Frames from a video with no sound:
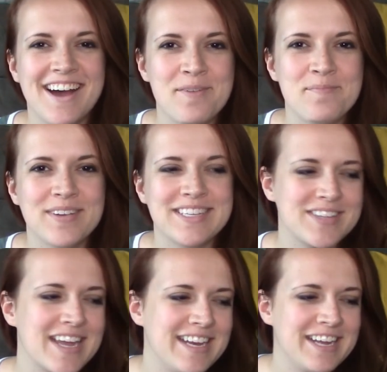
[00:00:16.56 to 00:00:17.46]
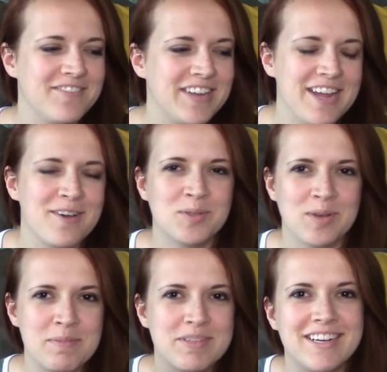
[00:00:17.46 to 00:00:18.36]
because I was editing a video, so he
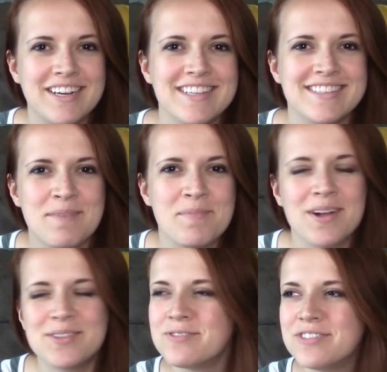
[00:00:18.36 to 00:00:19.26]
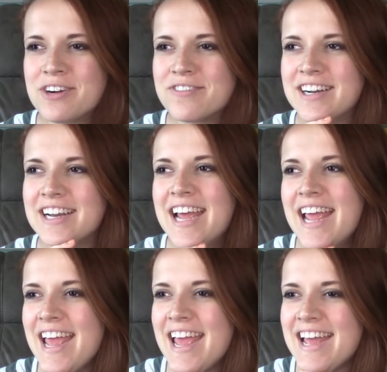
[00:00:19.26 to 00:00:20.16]
kept hearing the same parts over and over.
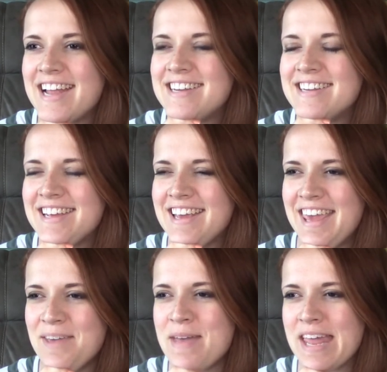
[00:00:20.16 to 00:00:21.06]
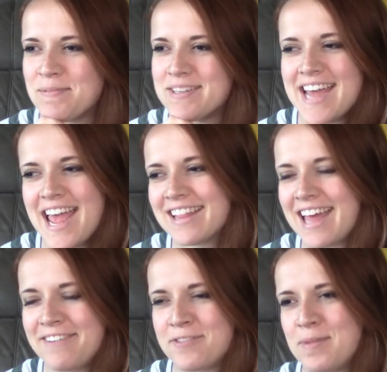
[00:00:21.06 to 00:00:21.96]
And he made up a
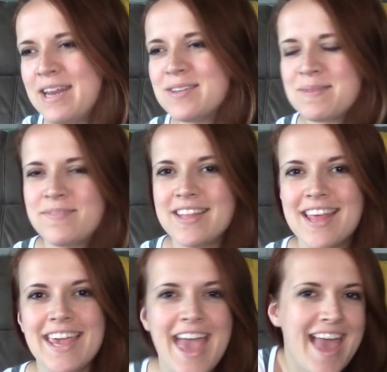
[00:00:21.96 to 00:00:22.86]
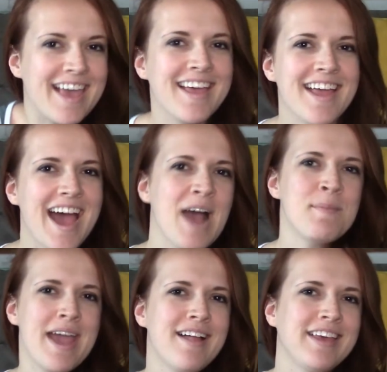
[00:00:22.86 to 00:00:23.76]
tagline for me, and it was something like, "Hey, I'm
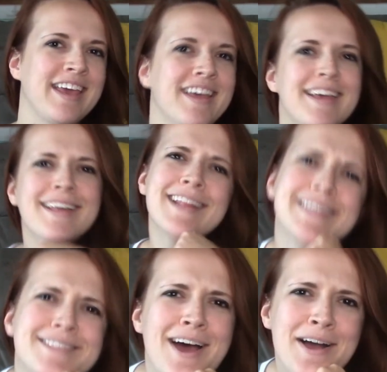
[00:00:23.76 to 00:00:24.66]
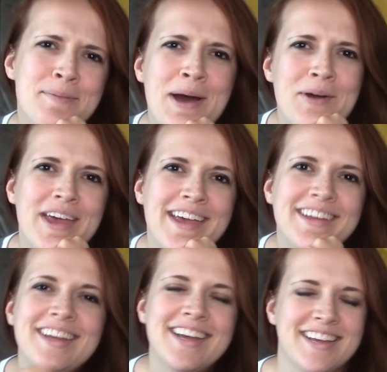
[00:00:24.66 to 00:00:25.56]
Allie. Let's talk about it."
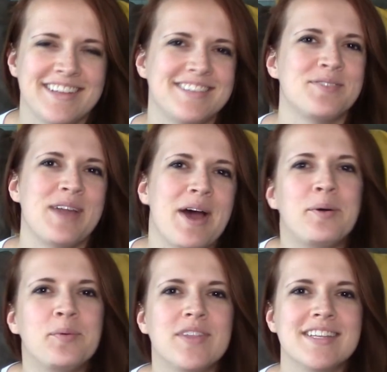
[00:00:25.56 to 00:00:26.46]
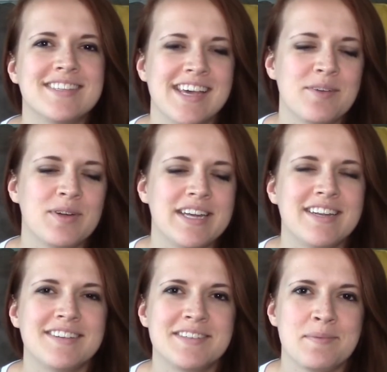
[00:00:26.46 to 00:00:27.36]
And so now that's like what he
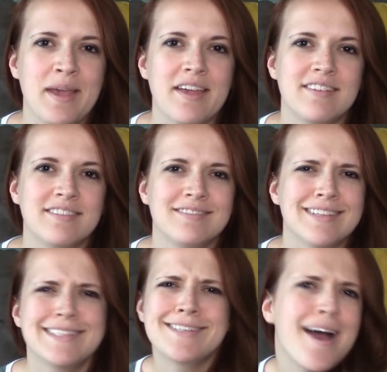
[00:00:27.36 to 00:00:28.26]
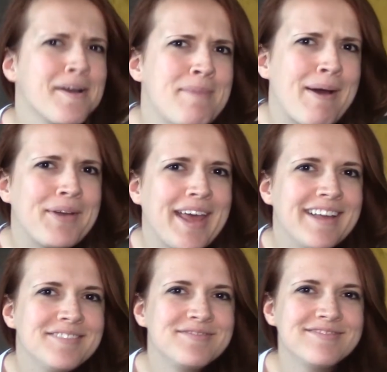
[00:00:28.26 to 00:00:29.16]
does to me. Let's talk about it.
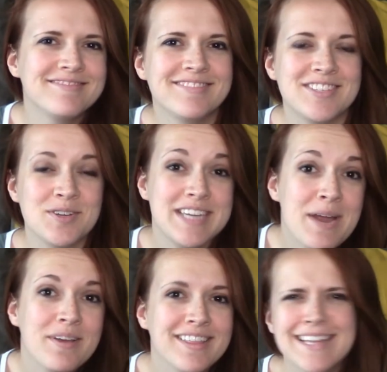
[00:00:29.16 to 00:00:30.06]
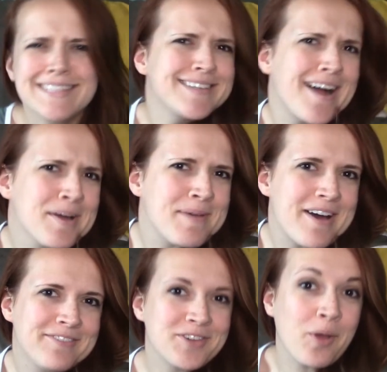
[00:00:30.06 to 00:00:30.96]
So today, let's talk
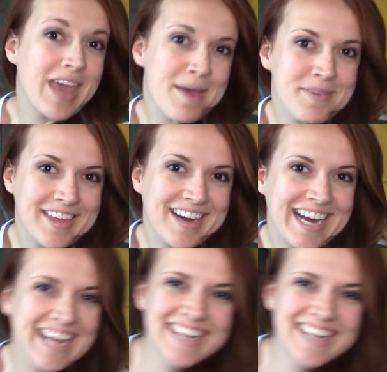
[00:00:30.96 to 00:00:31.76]
about vocabulary.